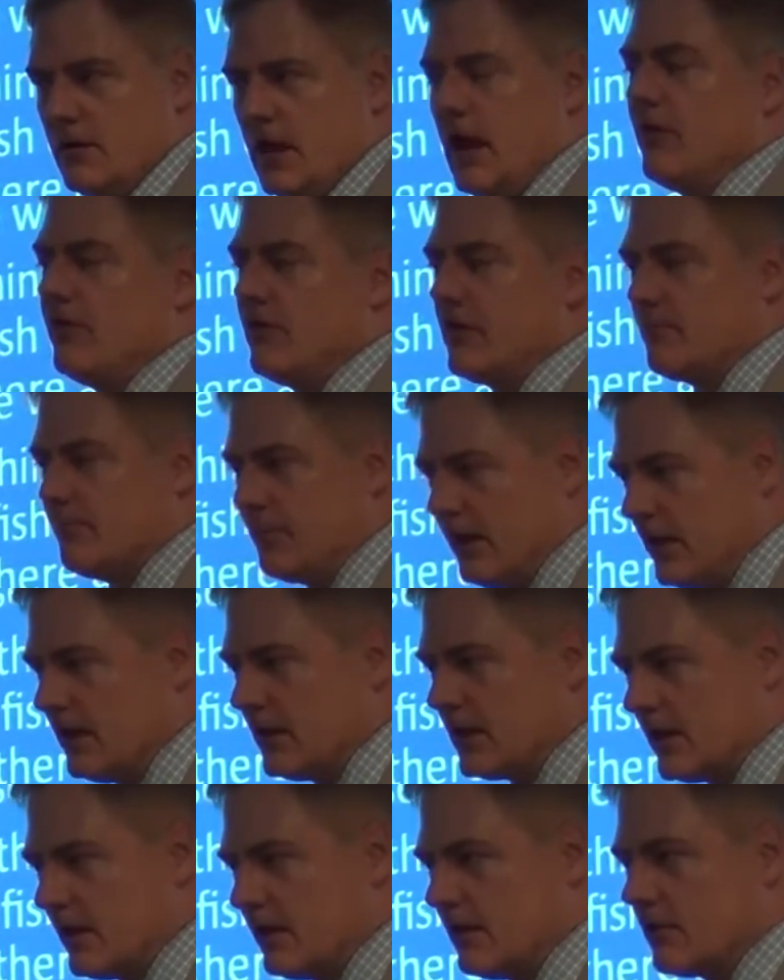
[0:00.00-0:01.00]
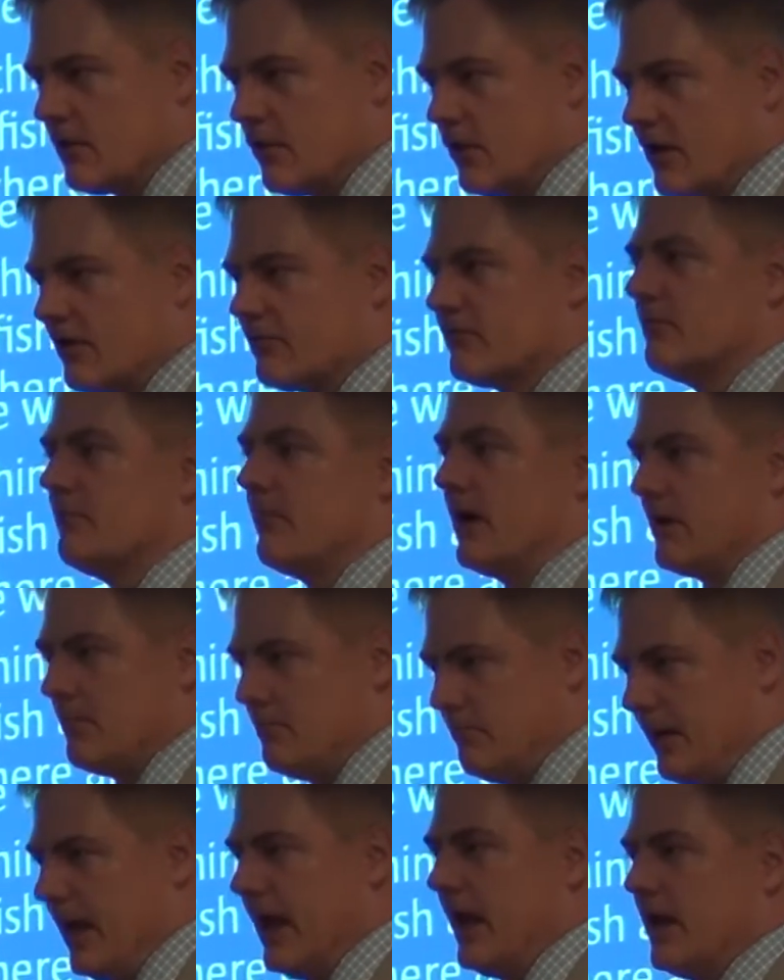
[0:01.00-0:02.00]
And they're being killed off by
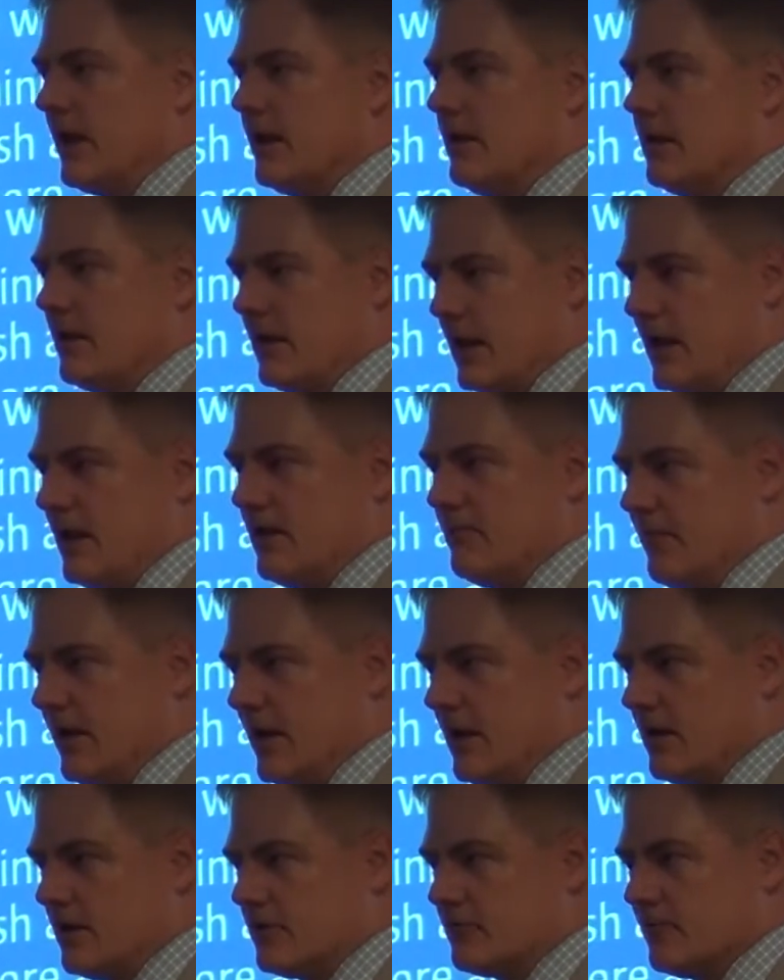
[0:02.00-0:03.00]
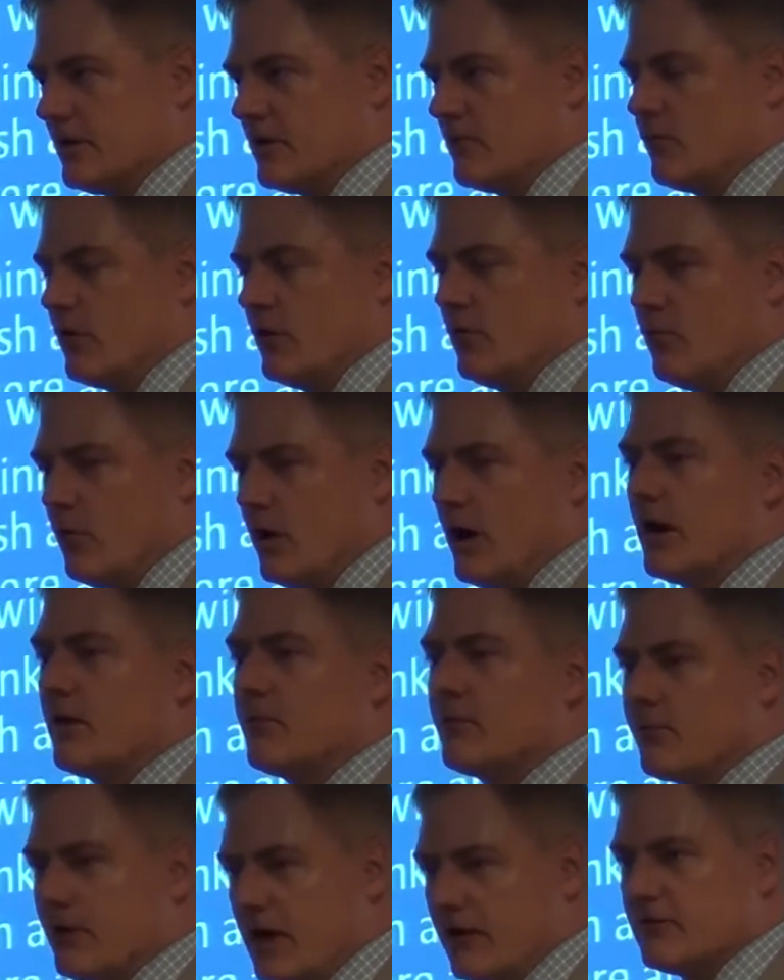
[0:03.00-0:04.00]
bad land management. We
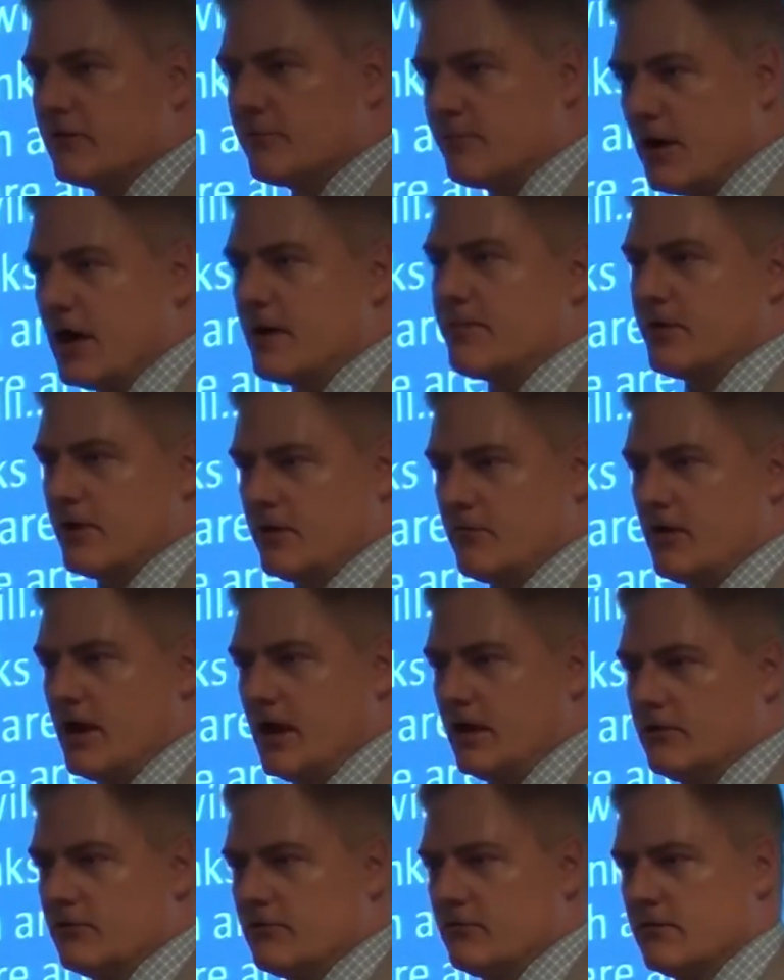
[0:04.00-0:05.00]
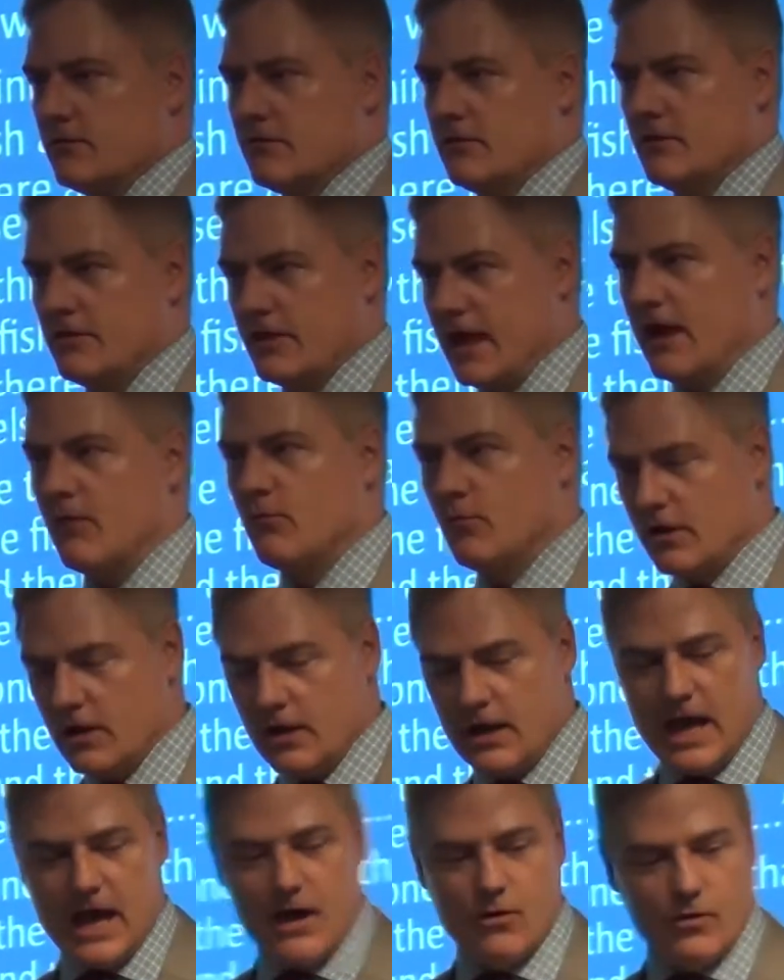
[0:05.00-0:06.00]
want private property rights. That will
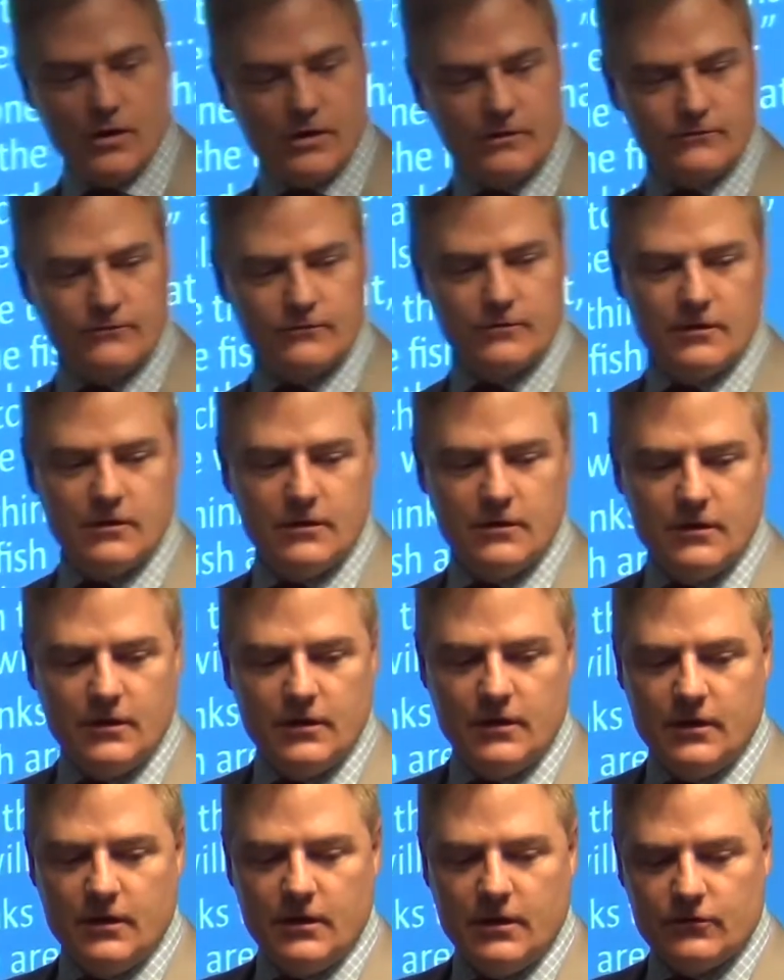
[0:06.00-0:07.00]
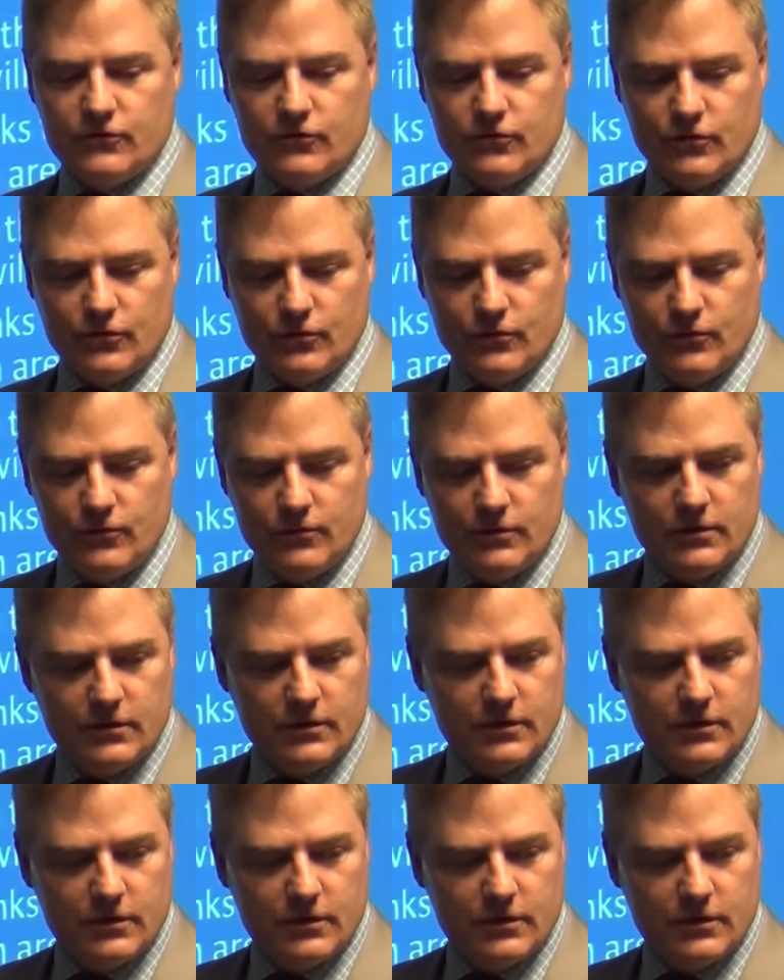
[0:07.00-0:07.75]
allow us to